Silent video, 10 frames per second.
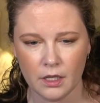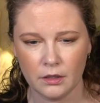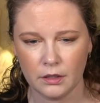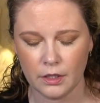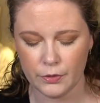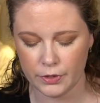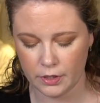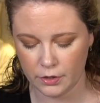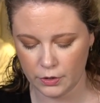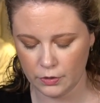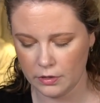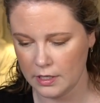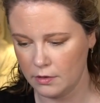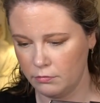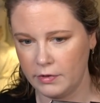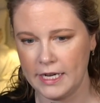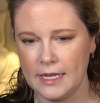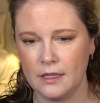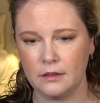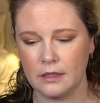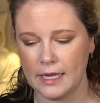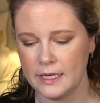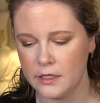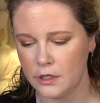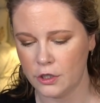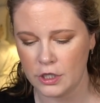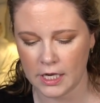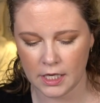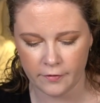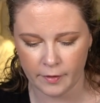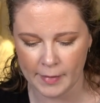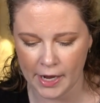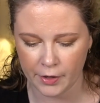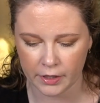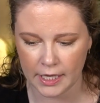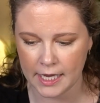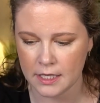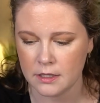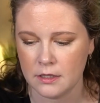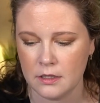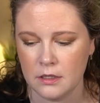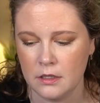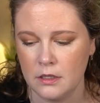close to the Radiant Light shade from Hourglass.